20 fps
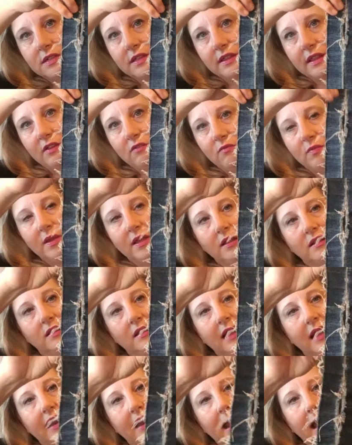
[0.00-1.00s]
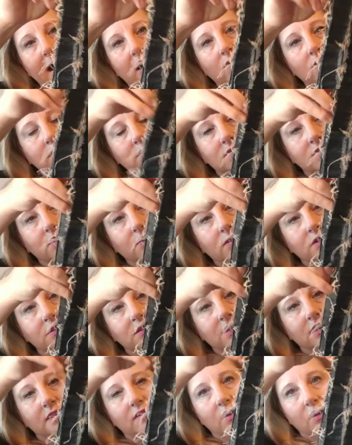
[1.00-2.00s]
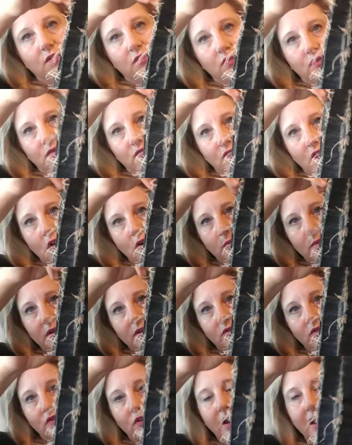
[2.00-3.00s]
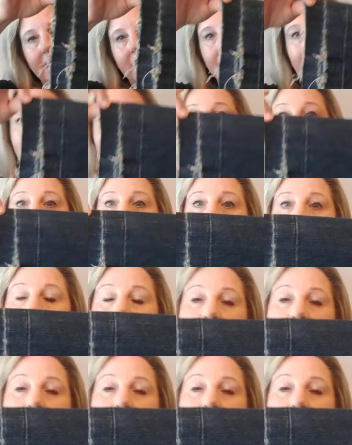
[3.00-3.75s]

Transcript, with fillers: and they've been let out, so it's an open frayed hem.